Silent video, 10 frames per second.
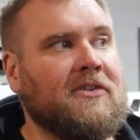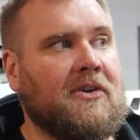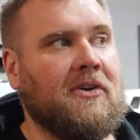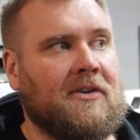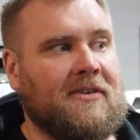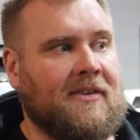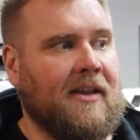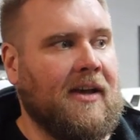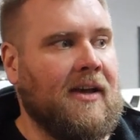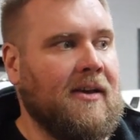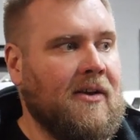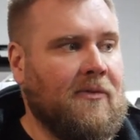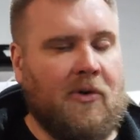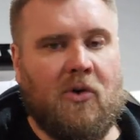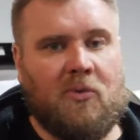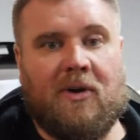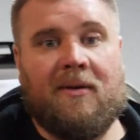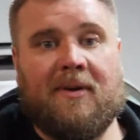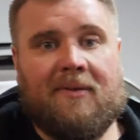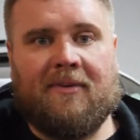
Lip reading: as good as the Ford one. I'm going